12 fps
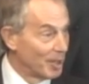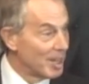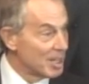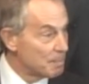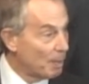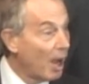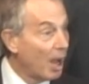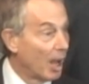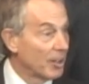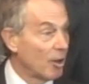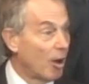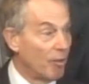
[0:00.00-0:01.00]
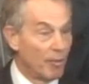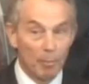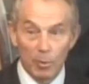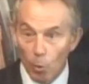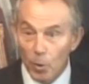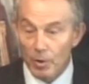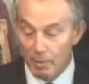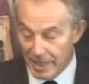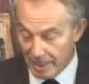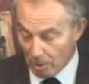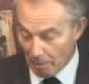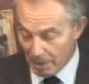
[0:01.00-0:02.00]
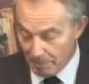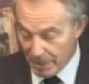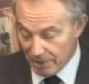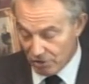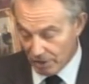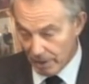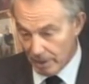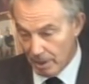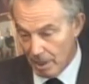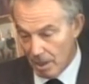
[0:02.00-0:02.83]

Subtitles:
and it's part of a broader economic picture